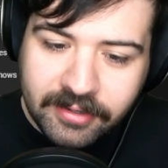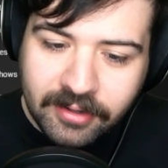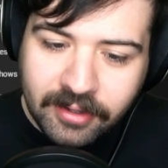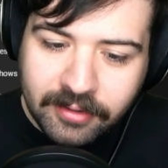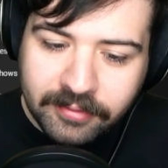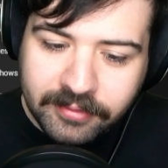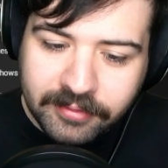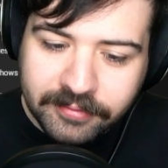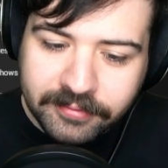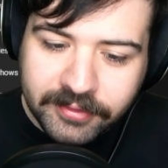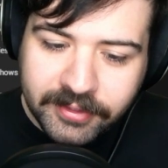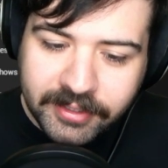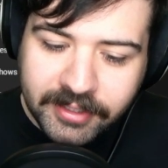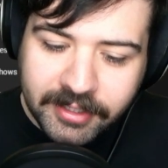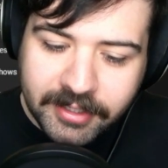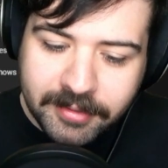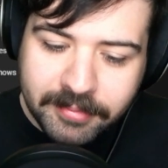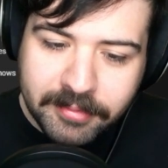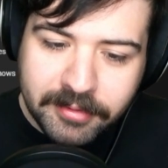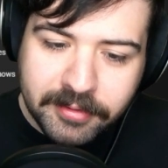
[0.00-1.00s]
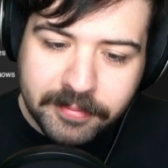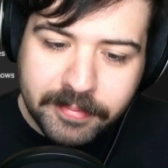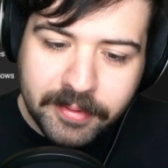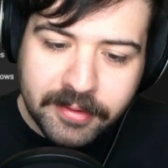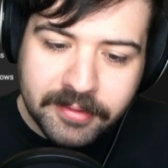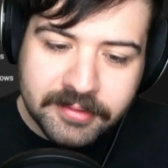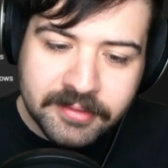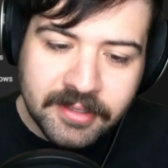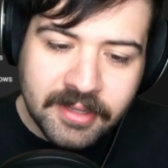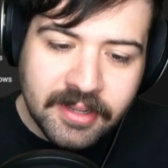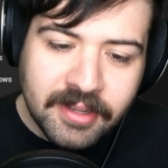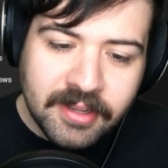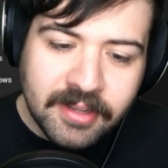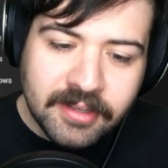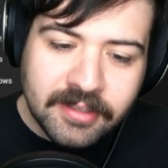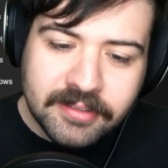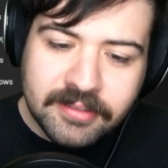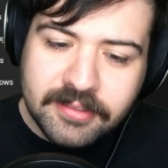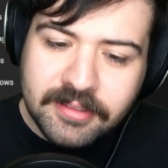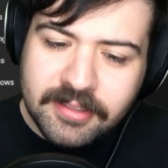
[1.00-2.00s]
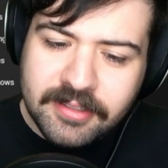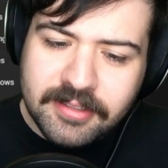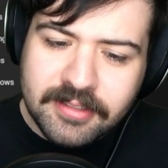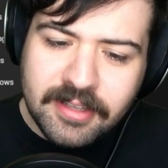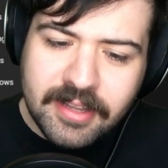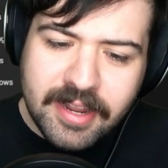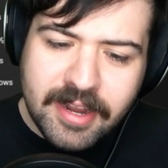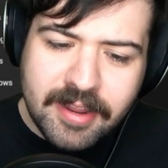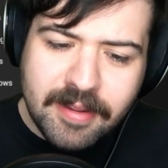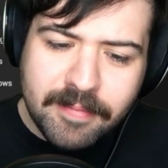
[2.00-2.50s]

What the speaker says: all of her freaking community posts. Just like